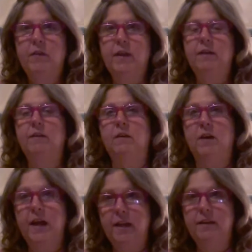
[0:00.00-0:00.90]
these
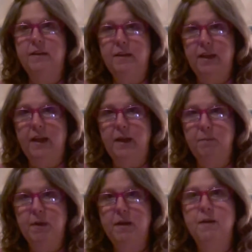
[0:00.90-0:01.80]

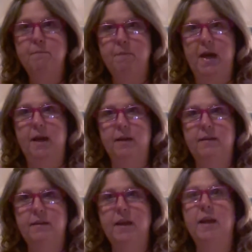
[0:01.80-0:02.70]
landscape bats,